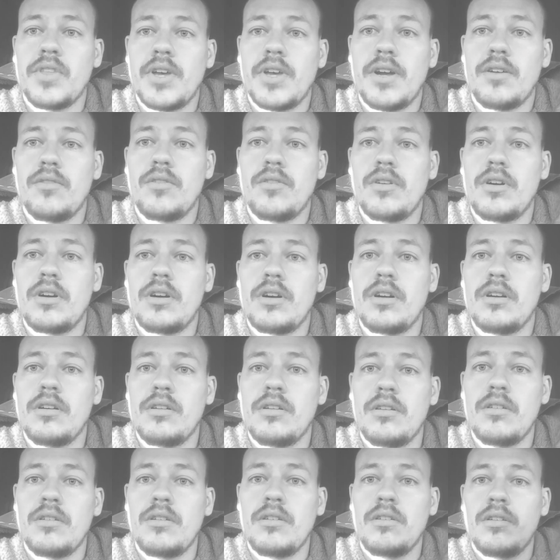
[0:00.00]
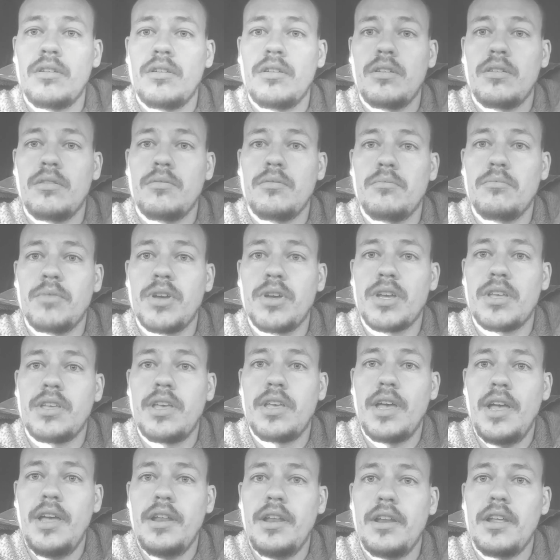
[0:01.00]
our
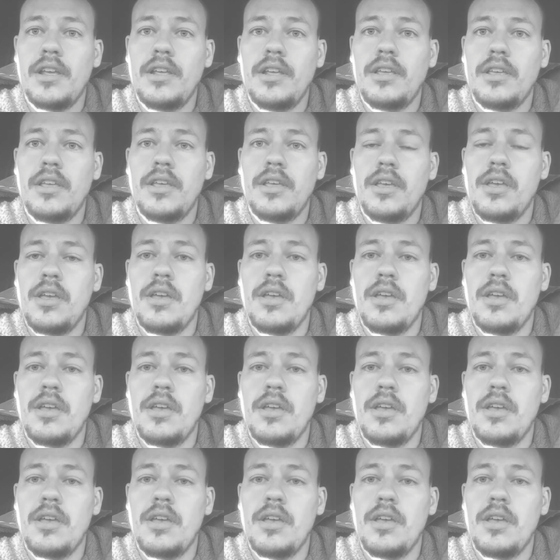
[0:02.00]
mechanic